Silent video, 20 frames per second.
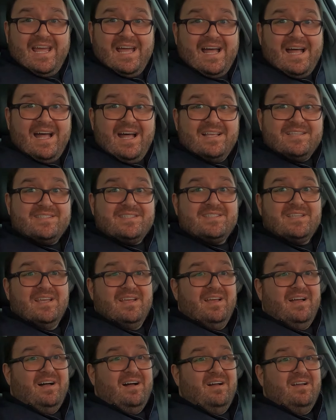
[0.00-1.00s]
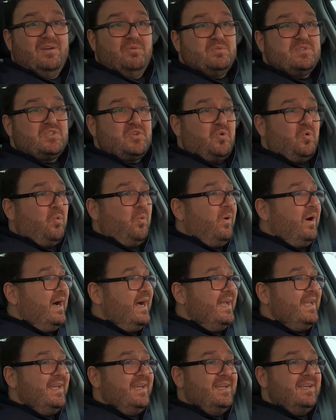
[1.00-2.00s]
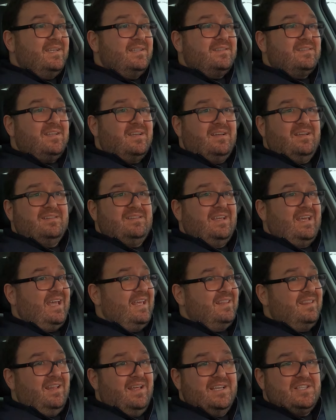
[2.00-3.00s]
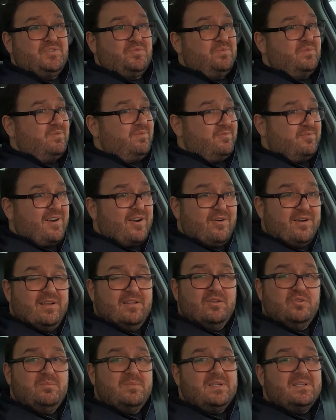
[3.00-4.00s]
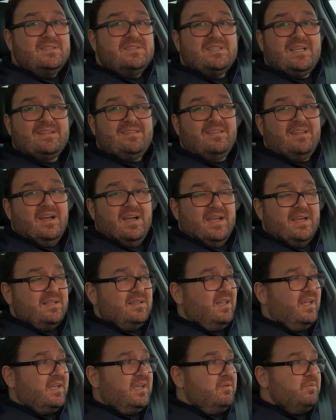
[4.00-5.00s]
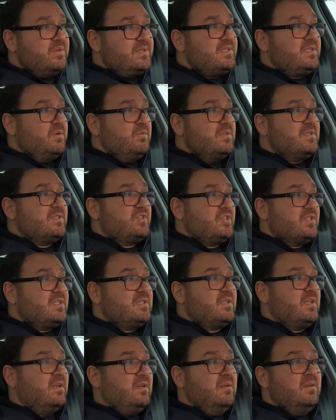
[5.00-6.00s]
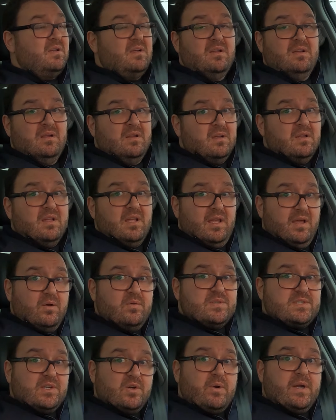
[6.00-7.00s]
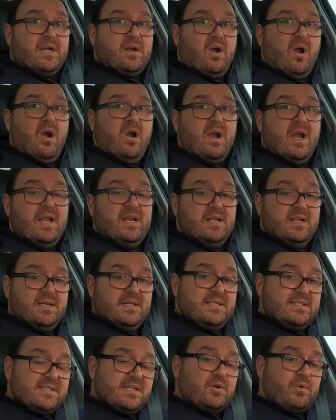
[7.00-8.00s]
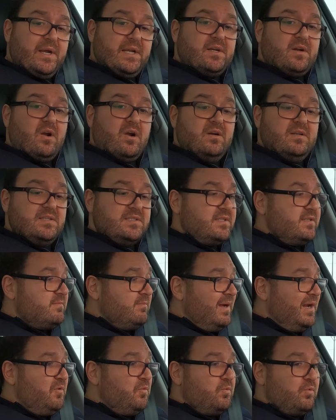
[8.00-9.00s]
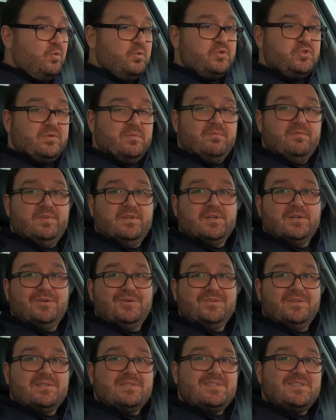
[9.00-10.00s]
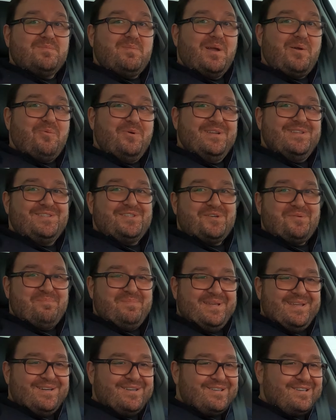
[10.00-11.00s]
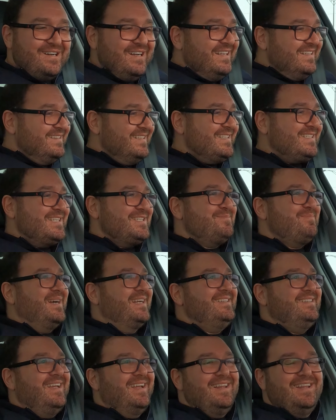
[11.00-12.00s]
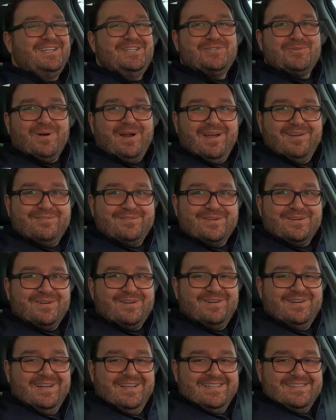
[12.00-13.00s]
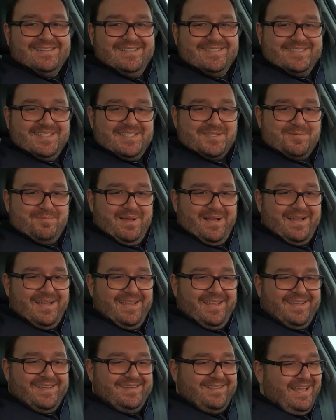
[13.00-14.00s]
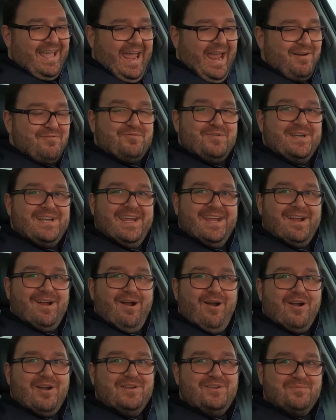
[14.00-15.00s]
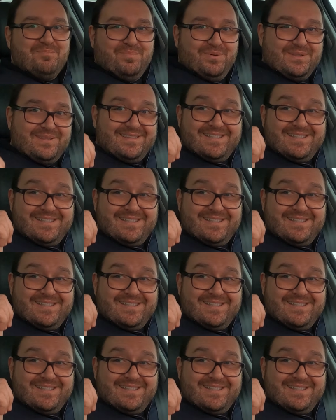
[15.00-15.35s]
gas. It was quiet. The headlights were very illuminant at night. Like it was just a great car, and it is a great car. This is my road trip vehicle. This is my winter beater. This is my daily driver. This is my everyday car. You